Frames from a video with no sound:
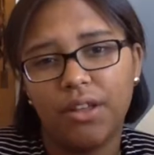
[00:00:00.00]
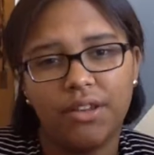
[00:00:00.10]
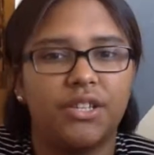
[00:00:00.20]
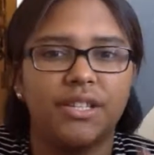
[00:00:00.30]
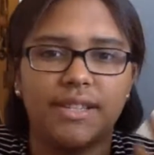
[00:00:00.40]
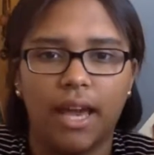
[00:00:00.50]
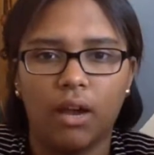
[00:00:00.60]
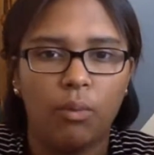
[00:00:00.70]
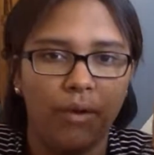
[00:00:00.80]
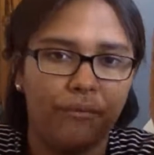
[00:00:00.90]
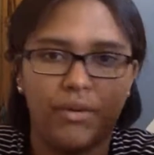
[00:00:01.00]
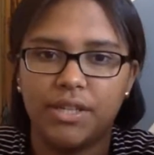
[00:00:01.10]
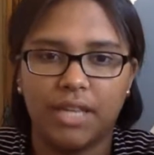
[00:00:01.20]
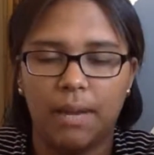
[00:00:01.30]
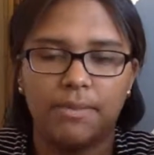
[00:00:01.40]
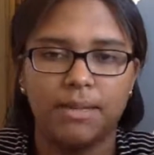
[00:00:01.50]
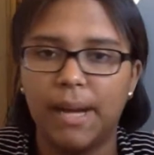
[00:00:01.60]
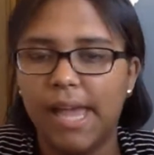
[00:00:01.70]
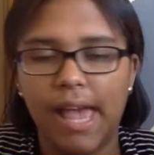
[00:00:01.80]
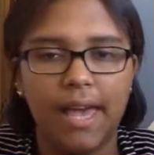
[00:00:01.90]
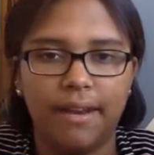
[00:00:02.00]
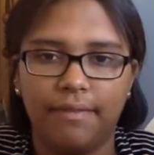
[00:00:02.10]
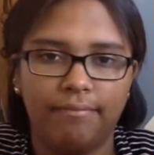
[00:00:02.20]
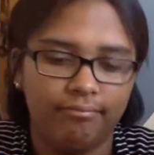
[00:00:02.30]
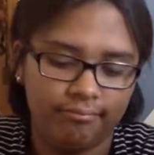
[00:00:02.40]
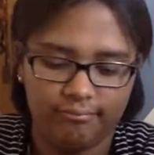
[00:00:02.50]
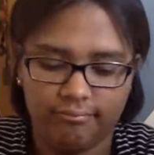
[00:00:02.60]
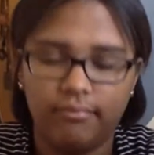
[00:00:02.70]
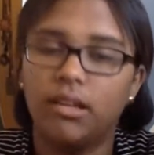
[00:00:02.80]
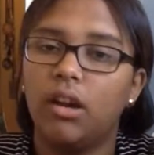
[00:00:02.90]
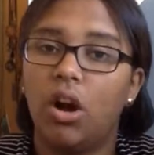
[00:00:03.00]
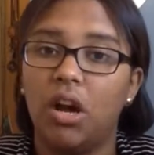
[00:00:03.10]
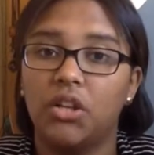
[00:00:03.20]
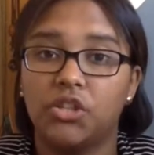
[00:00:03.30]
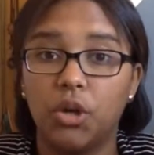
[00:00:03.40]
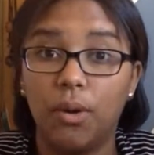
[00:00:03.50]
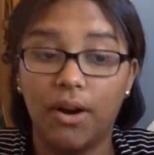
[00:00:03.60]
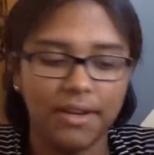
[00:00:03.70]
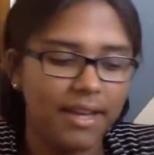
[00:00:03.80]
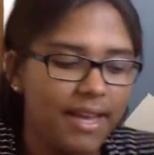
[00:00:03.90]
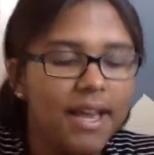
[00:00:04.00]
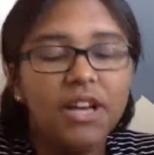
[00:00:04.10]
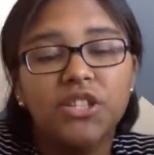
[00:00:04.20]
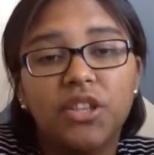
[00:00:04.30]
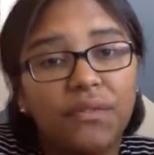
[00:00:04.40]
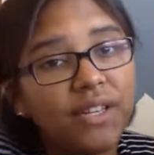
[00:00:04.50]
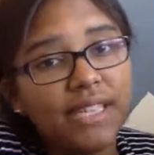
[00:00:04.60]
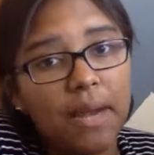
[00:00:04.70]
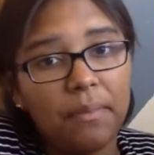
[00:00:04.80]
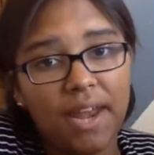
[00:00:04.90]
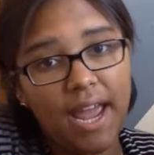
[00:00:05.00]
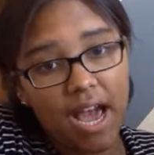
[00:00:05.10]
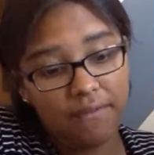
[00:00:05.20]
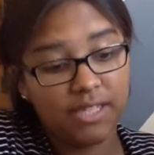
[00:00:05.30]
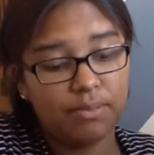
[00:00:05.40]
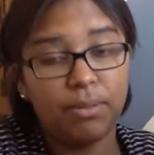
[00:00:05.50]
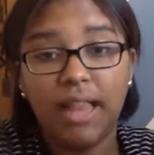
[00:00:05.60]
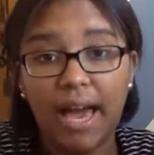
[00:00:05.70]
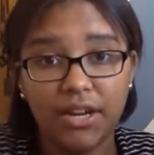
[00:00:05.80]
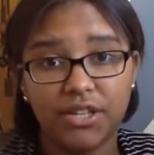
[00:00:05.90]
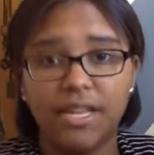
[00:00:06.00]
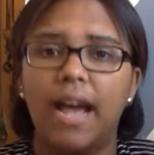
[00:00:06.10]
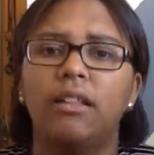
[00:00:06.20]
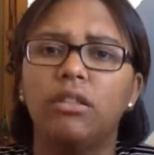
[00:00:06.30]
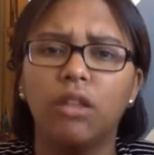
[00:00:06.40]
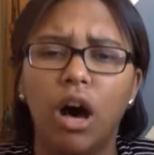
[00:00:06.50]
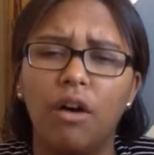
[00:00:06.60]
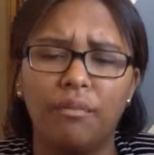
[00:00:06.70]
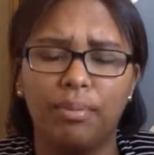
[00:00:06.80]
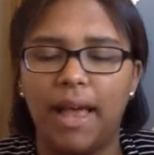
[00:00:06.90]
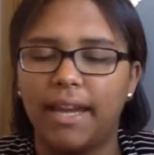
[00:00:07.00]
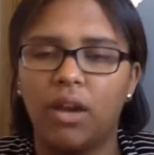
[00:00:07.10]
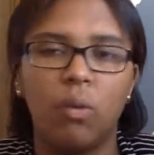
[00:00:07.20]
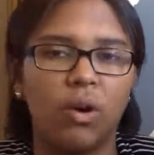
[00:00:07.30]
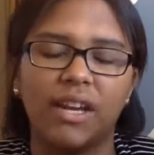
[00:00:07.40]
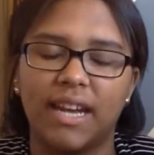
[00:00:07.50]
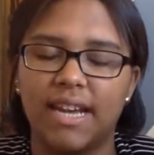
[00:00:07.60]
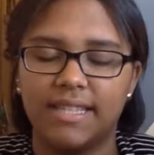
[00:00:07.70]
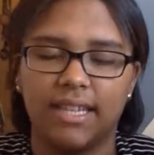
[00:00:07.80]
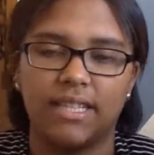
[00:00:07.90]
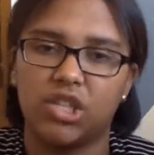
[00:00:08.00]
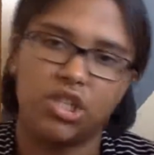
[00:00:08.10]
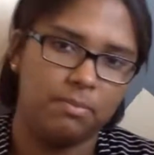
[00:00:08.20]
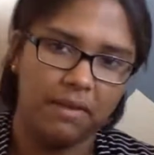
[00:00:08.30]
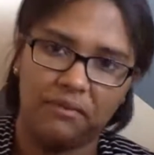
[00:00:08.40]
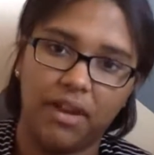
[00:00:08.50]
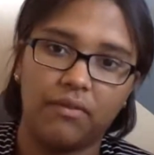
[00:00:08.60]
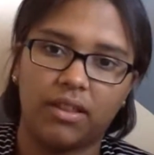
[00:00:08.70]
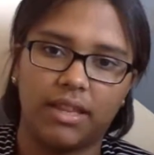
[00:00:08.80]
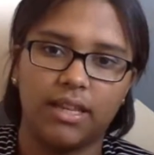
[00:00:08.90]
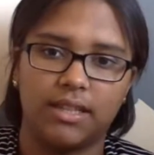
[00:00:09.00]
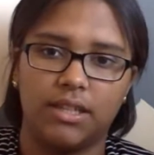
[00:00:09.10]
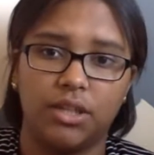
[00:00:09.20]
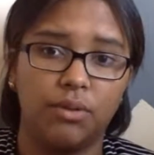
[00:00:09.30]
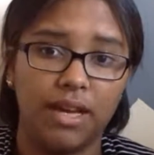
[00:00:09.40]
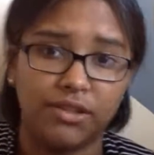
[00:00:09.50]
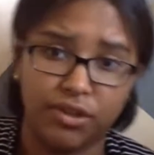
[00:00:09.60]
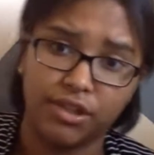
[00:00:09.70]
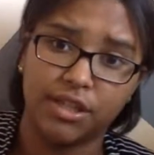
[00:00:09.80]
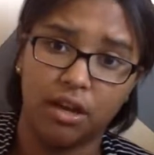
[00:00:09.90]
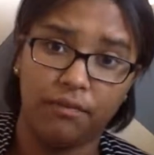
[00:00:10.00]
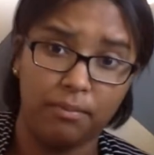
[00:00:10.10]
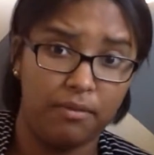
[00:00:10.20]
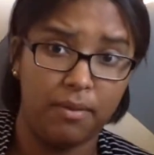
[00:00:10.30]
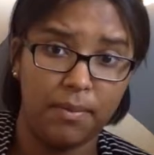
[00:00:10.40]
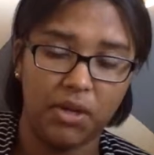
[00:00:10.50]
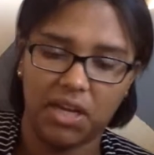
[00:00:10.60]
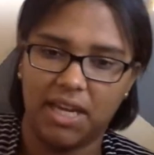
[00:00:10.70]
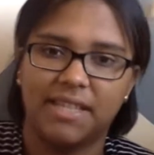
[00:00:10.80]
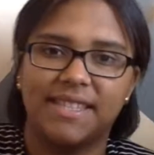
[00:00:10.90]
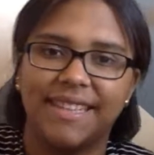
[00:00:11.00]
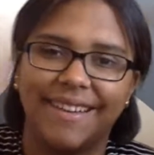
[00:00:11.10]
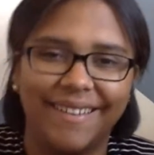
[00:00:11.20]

They're just like what first came to my head and so on. So the first item that I have is planners. I love planning, organizing. It's just my favorite thing to do, as you can tell from my bookcase.